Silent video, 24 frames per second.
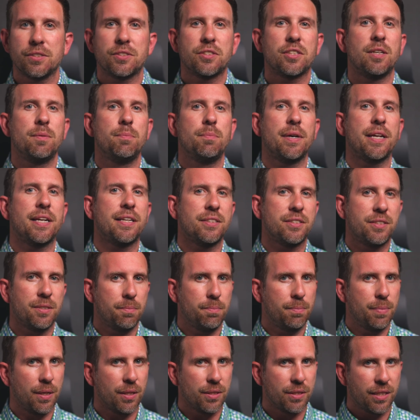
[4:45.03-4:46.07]
is committed to
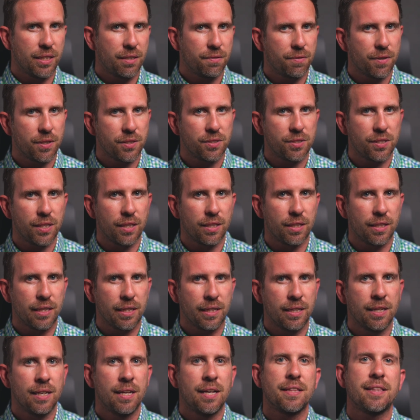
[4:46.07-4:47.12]
building a
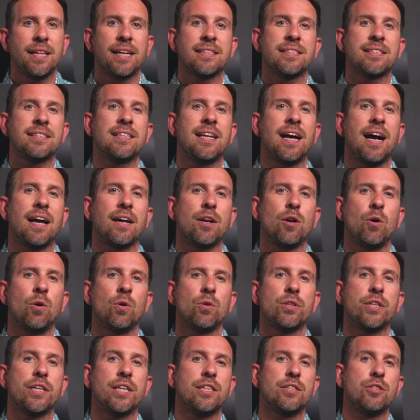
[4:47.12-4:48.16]
facility that's not
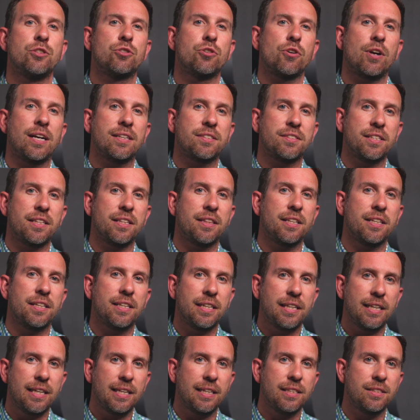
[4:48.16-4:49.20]
only addressing the
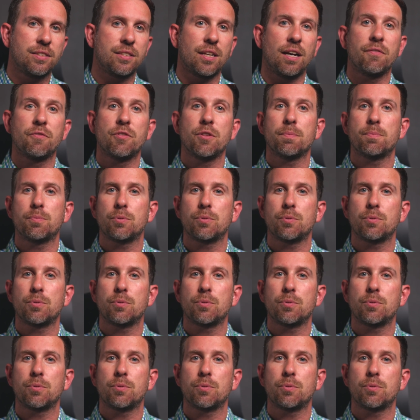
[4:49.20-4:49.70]
needs of the